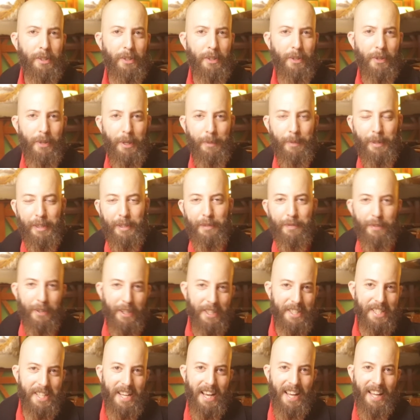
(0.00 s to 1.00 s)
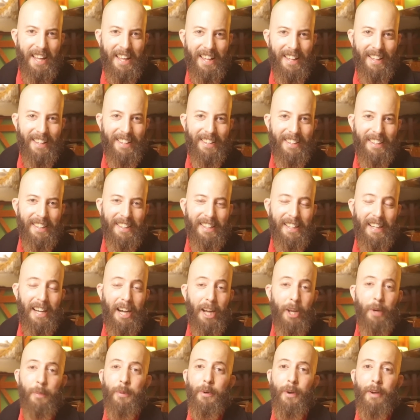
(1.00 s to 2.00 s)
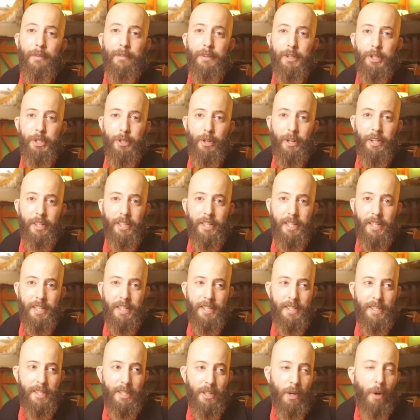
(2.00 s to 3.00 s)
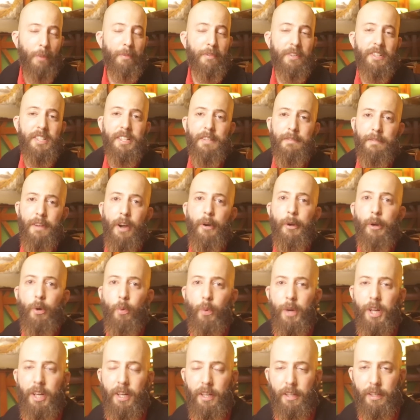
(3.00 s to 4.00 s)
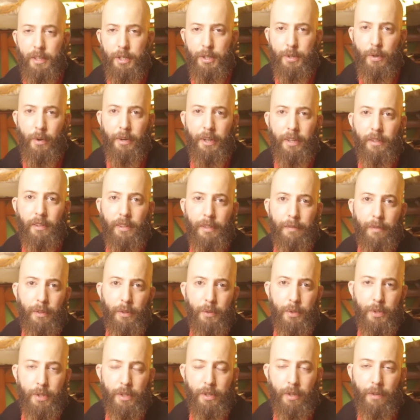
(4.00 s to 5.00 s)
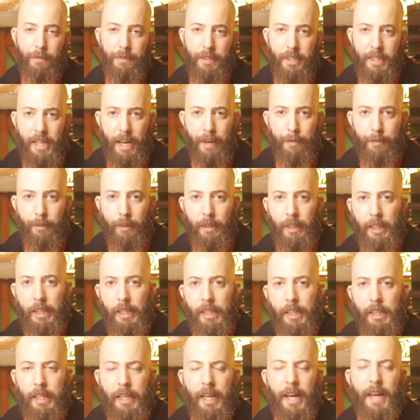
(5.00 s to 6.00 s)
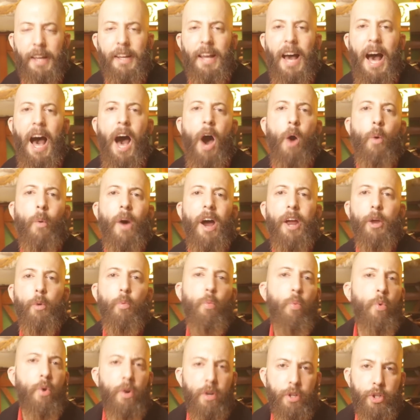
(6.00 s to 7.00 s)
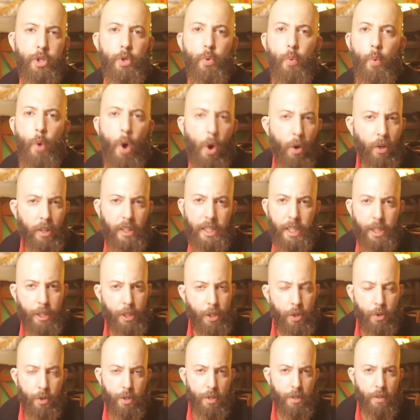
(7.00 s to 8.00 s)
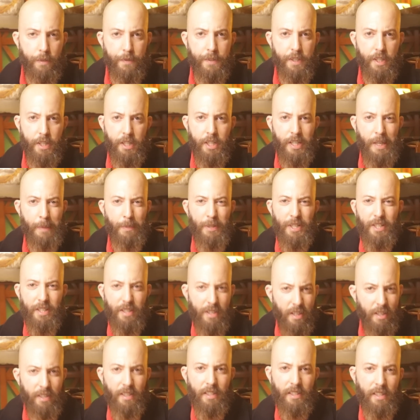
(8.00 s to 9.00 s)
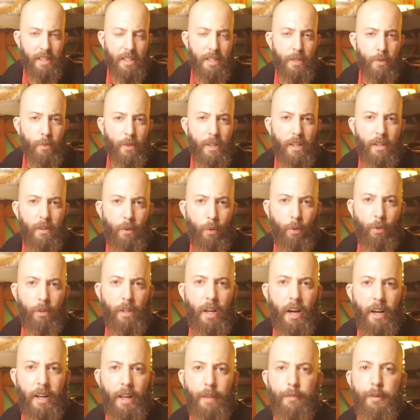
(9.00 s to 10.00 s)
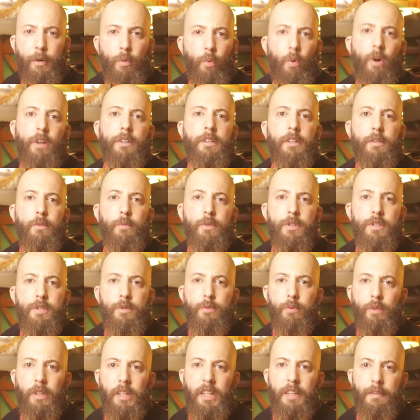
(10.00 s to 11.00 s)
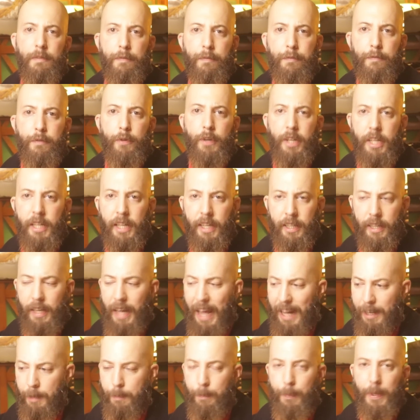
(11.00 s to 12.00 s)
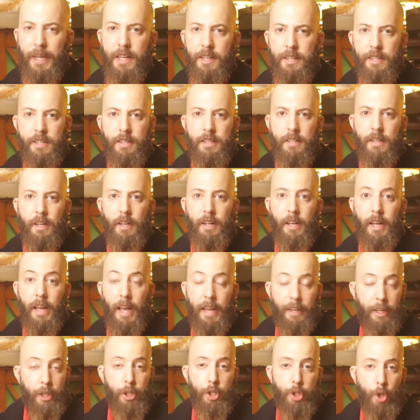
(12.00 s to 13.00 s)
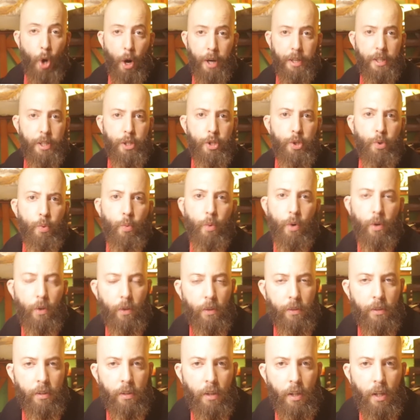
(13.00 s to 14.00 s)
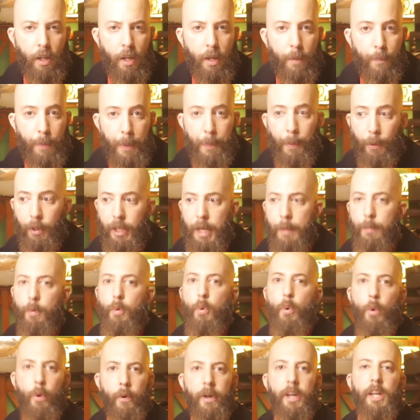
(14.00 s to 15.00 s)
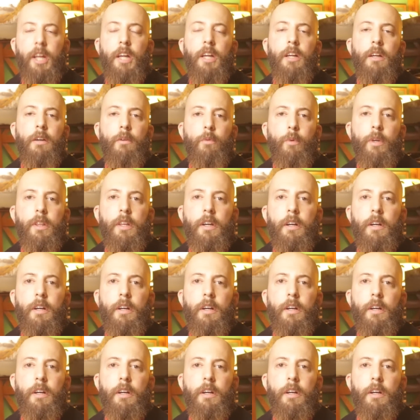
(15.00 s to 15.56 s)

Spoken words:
Alright, my dear friends, I hope you have enjoyed this obviously very quick historical evolution of the devil and how I was wrongly accused of such absurdities when all I ever wanted was to live free and at peace and enjoy this world people keep ruining with